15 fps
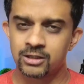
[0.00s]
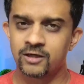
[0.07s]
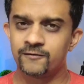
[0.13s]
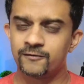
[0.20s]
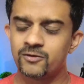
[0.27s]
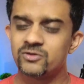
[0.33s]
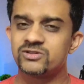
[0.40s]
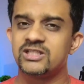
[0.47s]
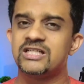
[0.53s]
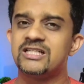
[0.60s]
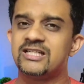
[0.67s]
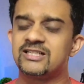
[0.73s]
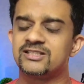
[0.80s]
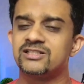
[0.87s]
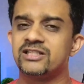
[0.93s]
Now, of course,
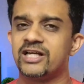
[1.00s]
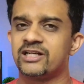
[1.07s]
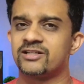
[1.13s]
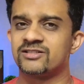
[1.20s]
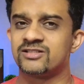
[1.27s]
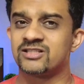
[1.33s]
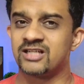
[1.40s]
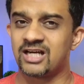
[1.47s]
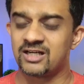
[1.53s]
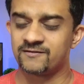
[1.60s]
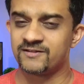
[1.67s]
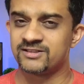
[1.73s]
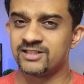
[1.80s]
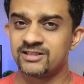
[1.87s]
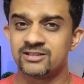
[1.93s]
it doesn't get a
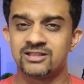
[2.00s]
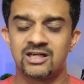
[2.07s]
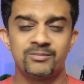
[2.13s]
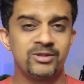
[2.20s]
STARVIS sensor.